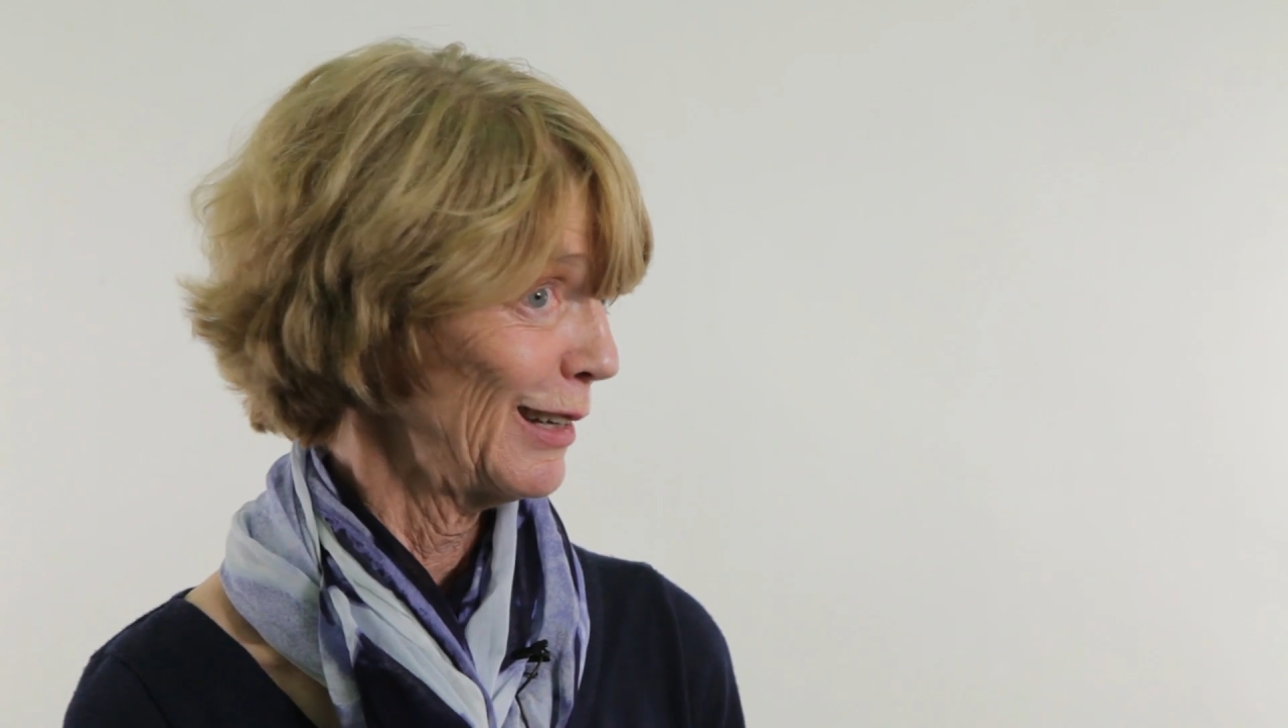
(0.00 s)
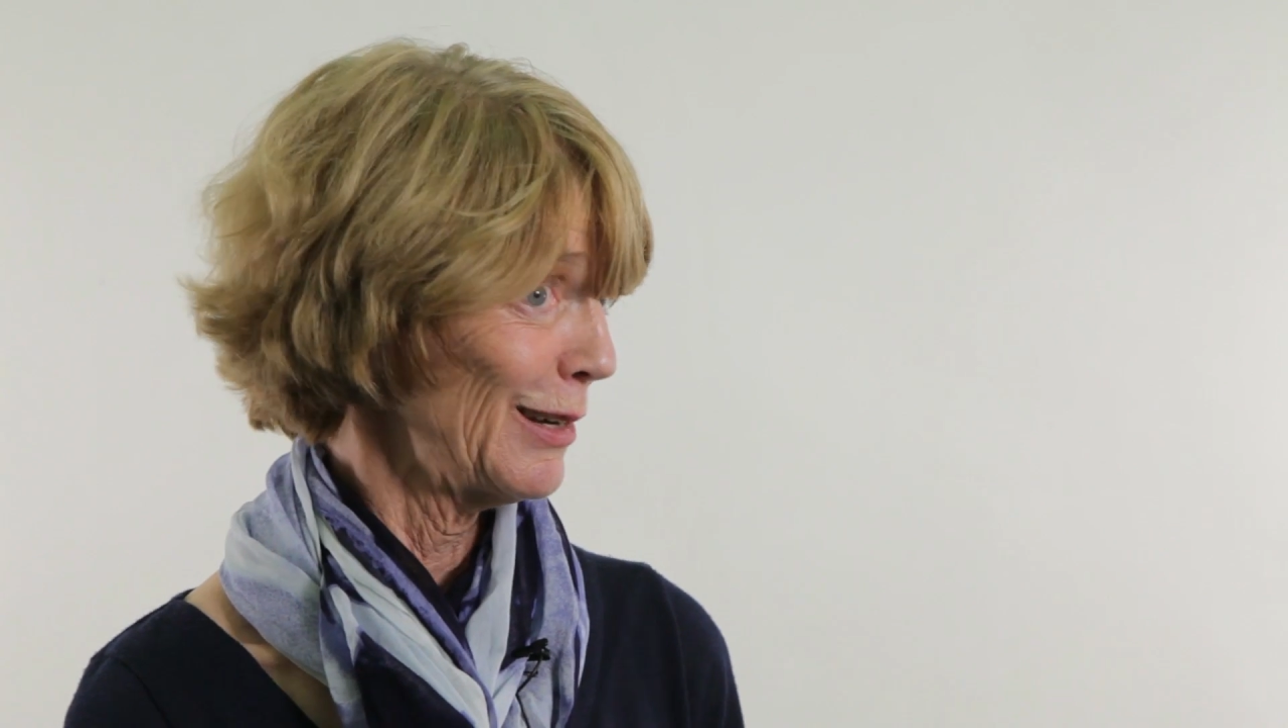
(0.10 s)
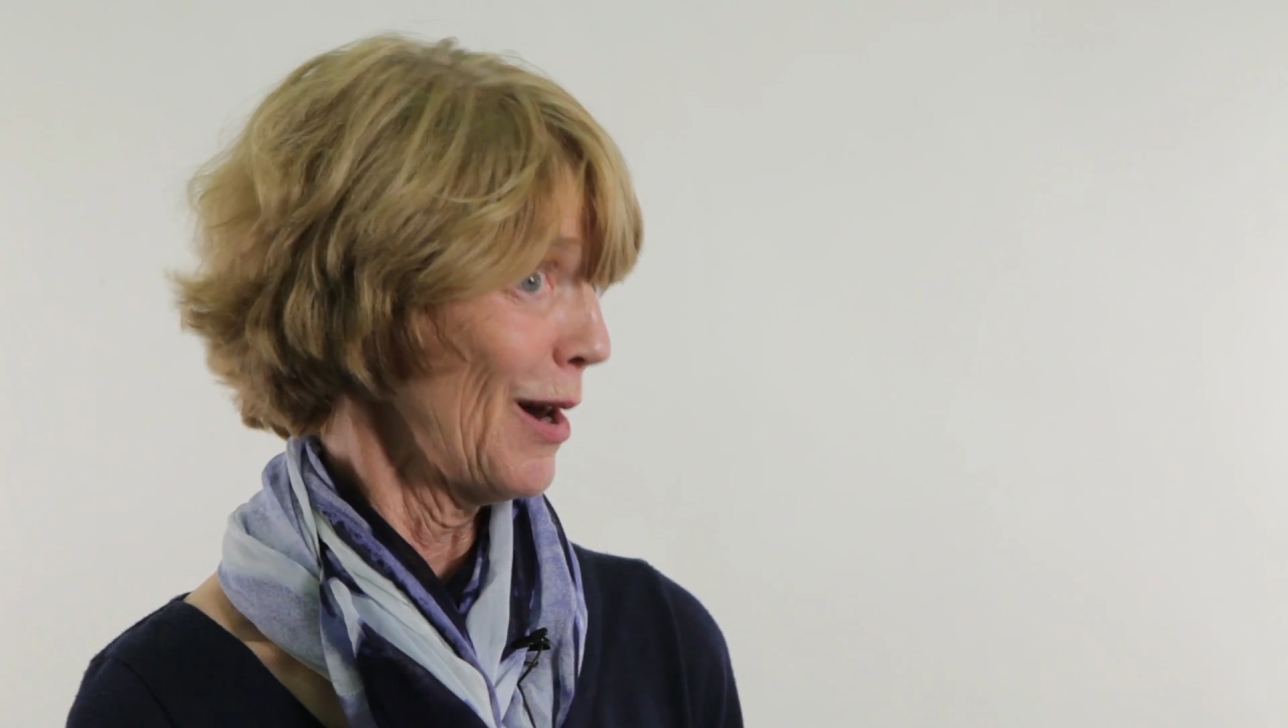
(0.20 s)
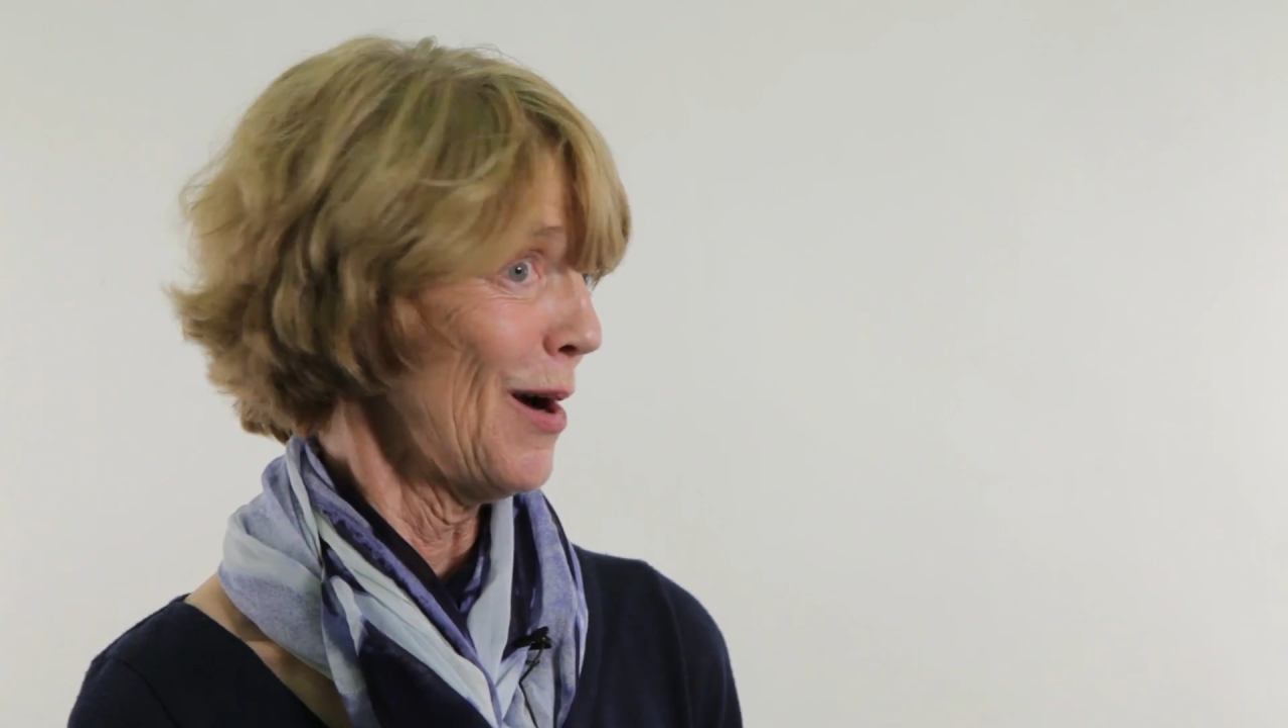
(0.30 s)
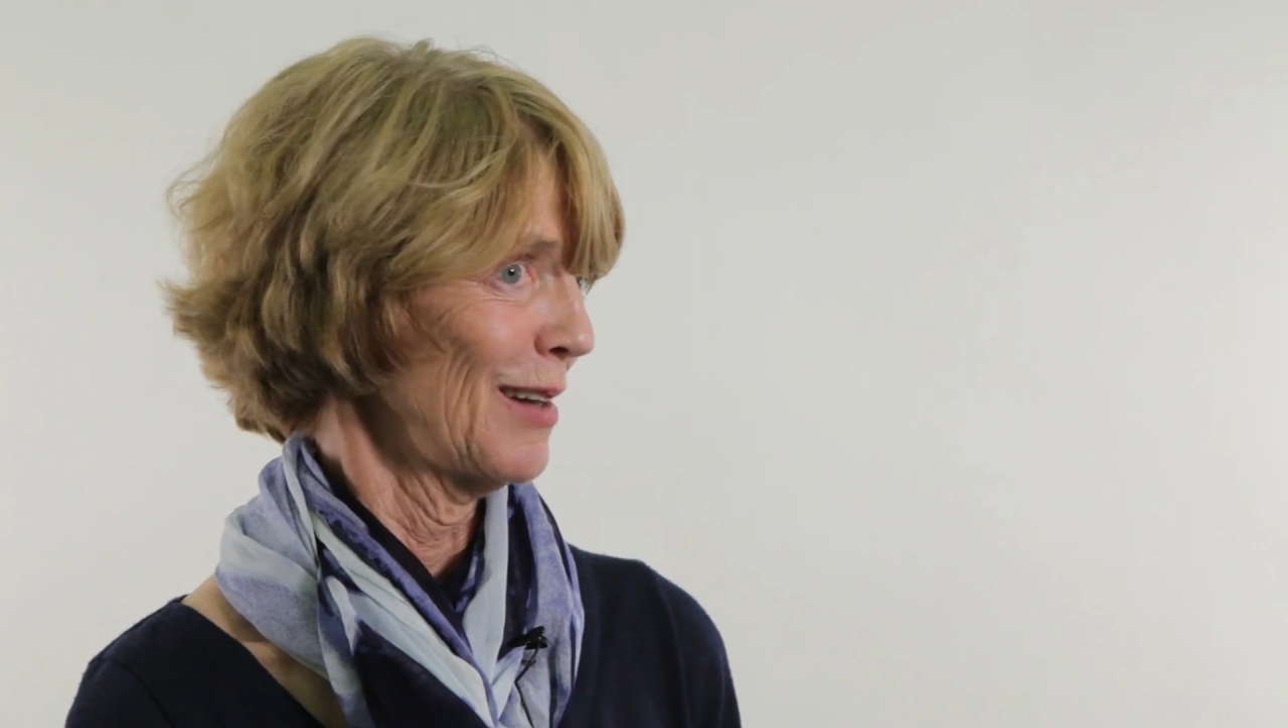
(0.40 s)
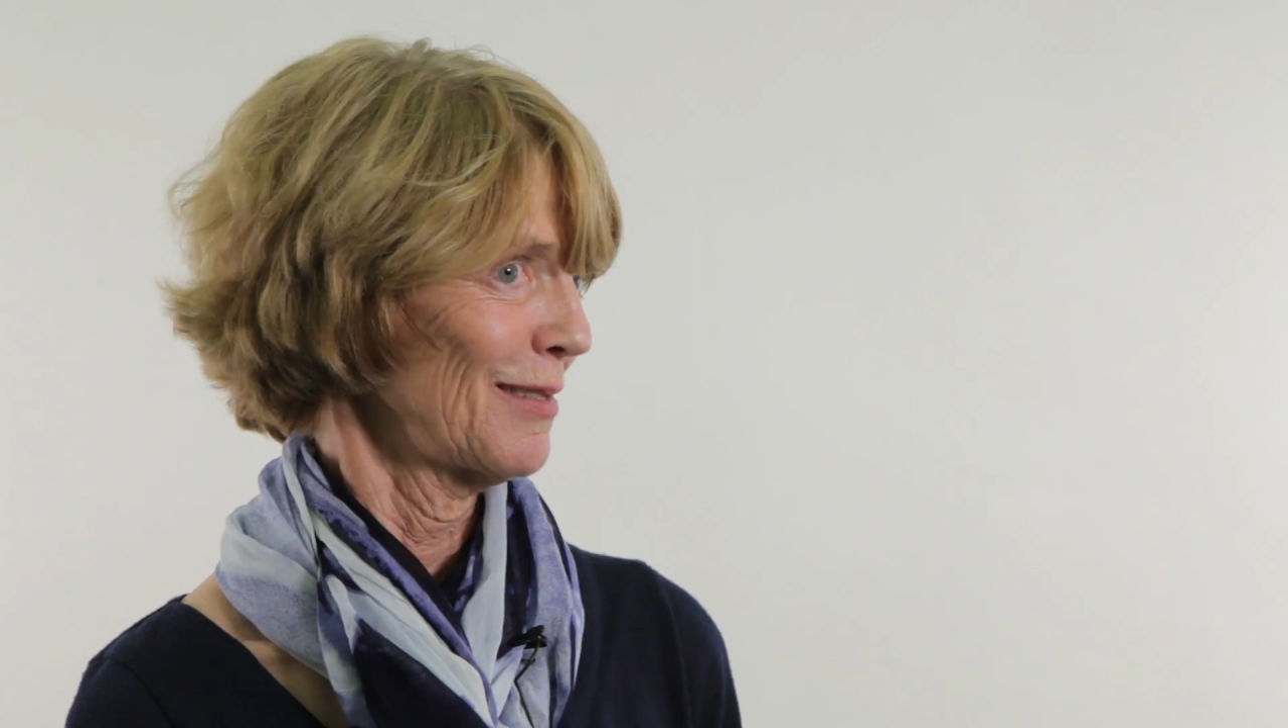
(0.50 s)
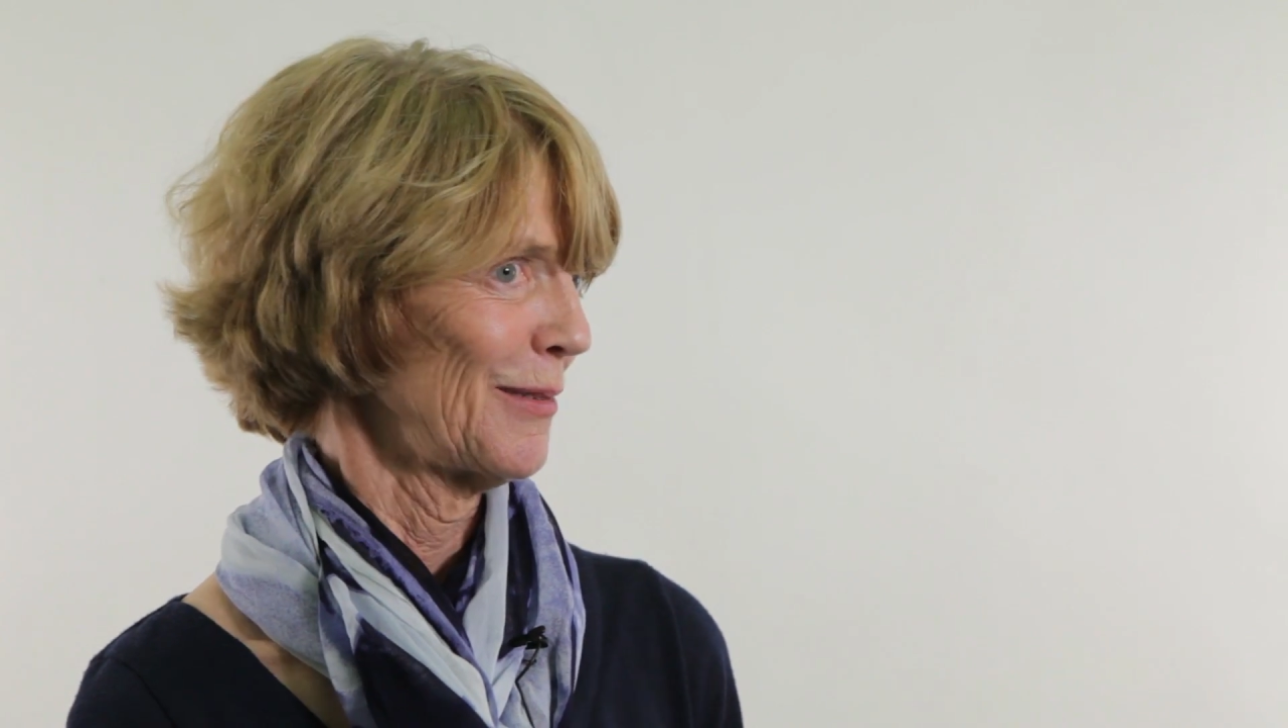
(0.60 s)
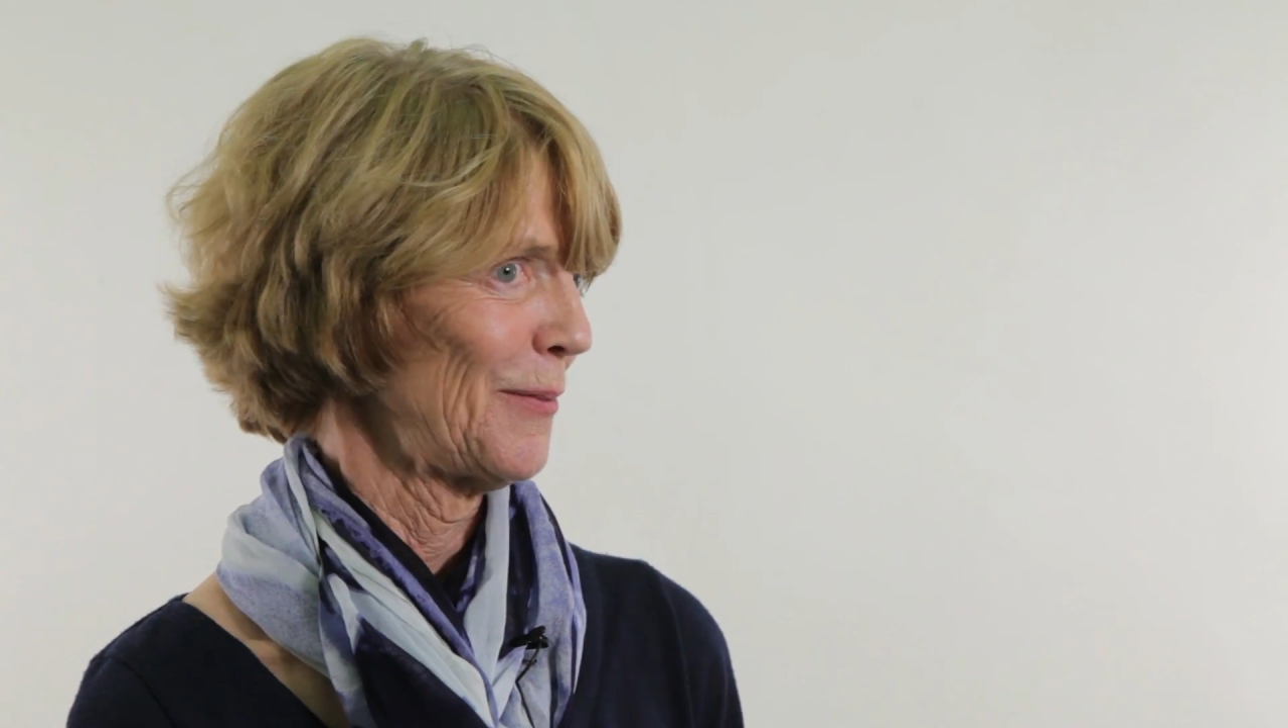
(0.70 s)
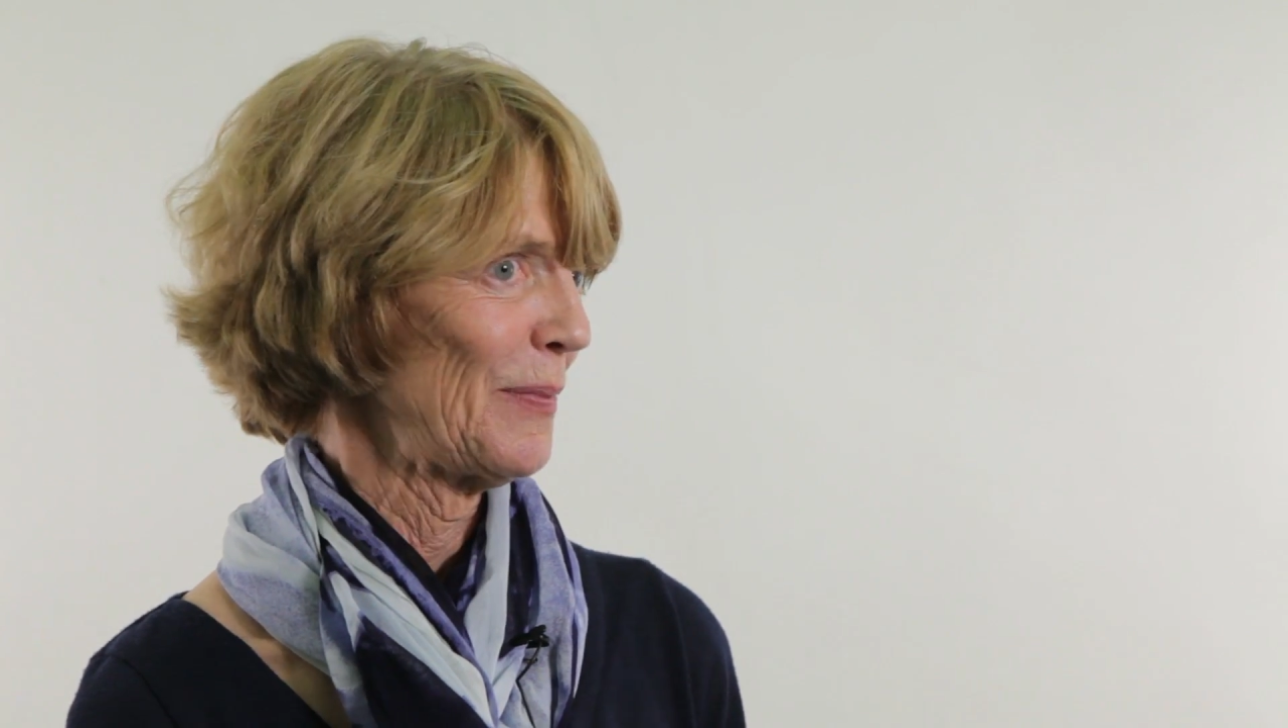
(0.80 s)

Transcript: cannot.